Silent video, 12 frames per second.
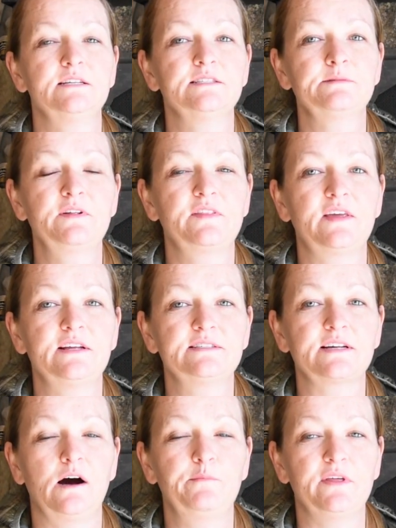Some of the things
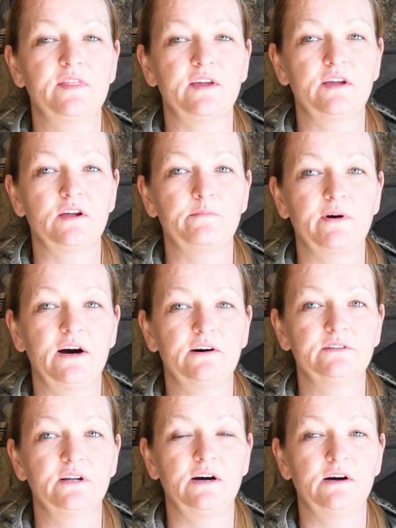that I'll be thinking
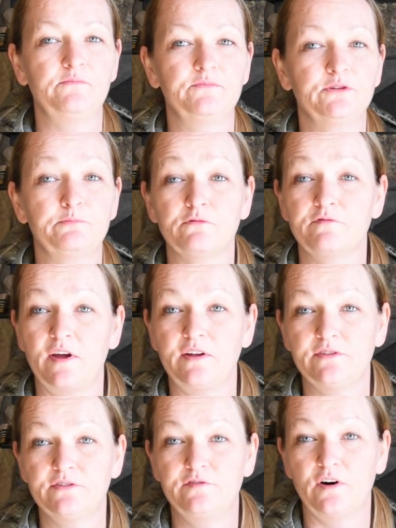about to
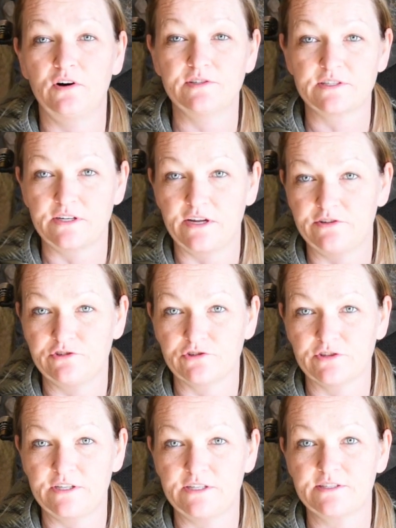prevent falls and
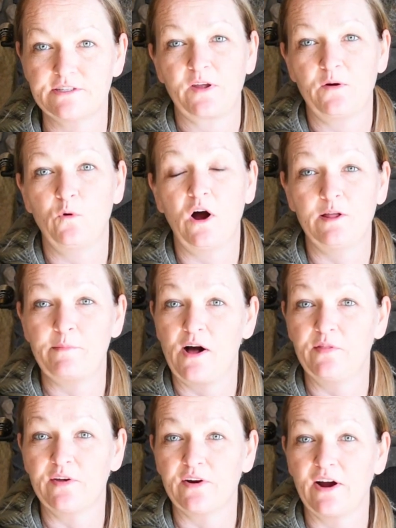injuries while I'm
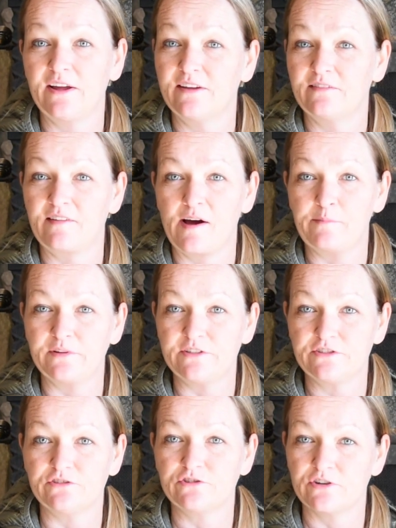out there hiking the
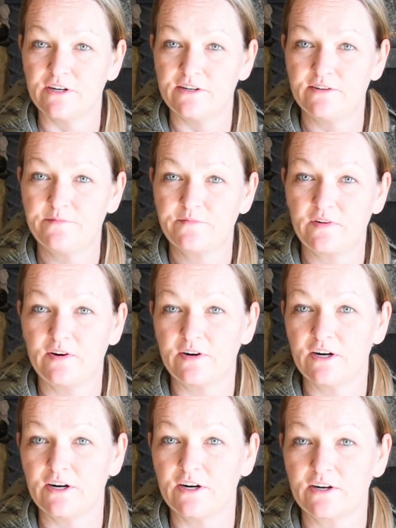Appalachian Trail
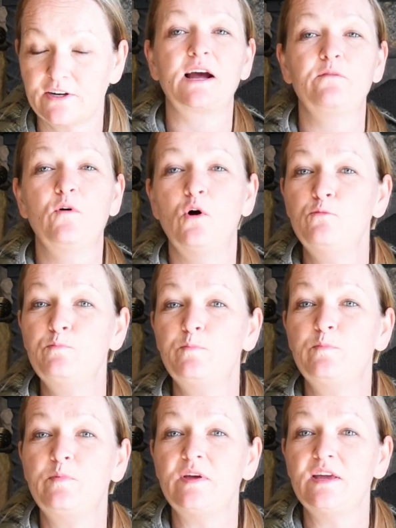are I won't
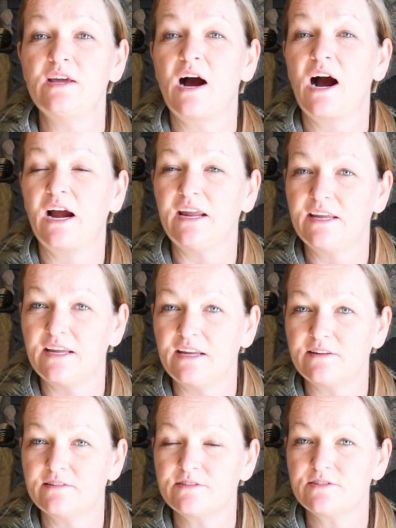be
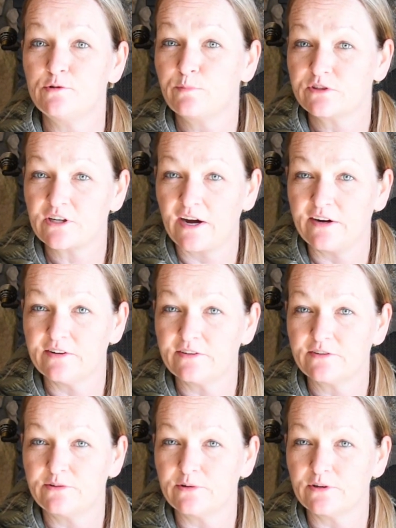hiking super
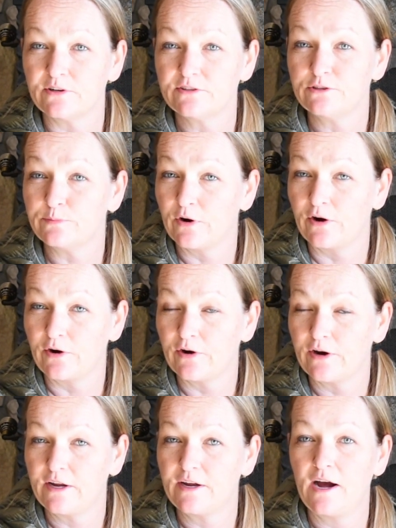tired or super
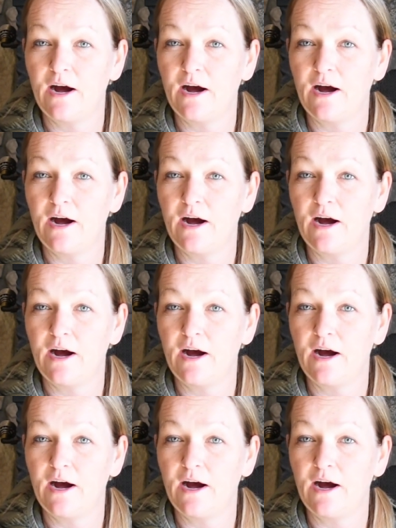hungry.